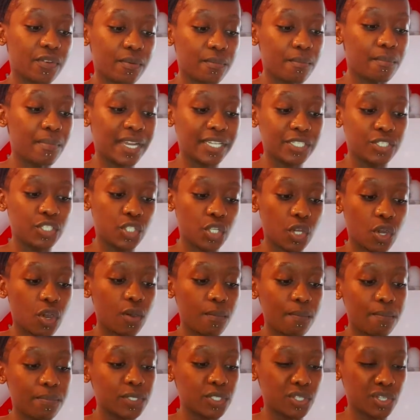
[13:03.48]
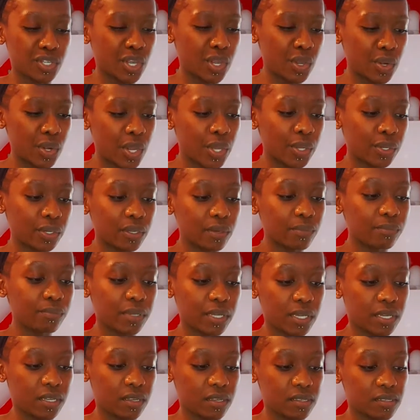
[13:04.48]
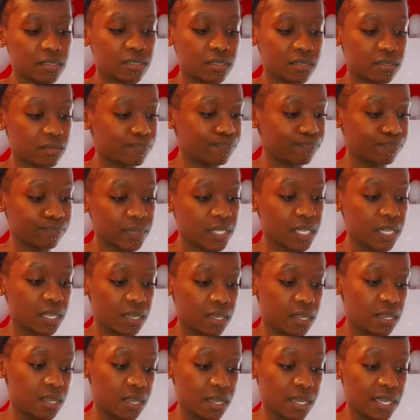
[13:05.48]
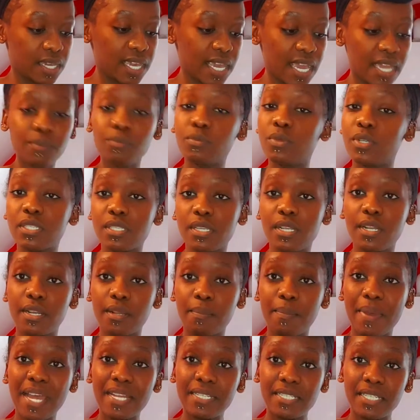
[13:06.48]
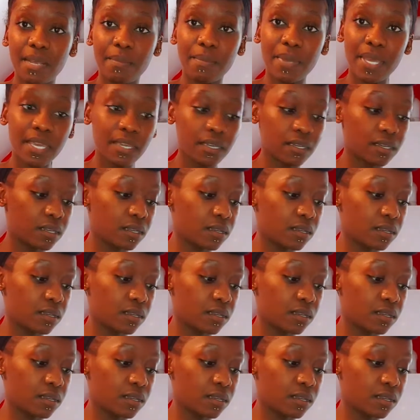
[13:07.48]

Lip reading: my job to go locum, because again, we're still in a pandemic,